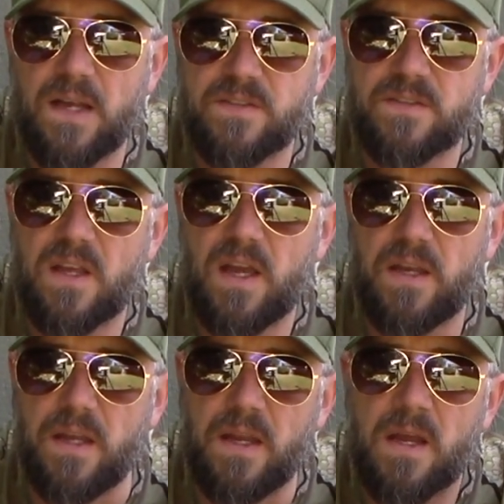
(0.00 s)

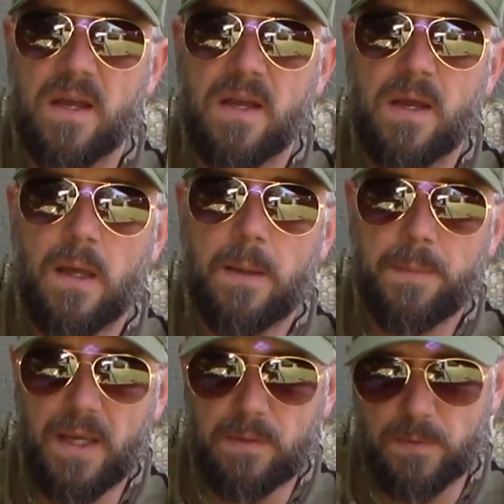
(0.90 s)
society
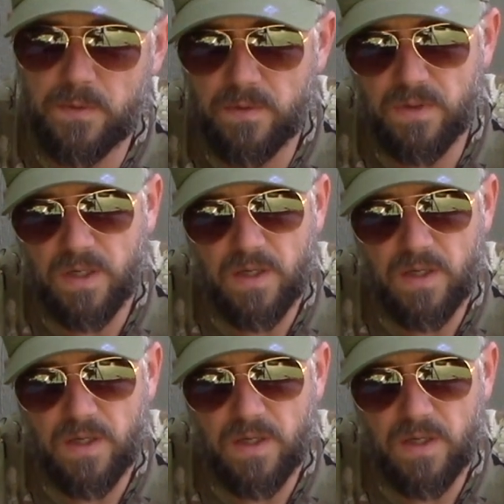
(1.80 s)
paddleboard.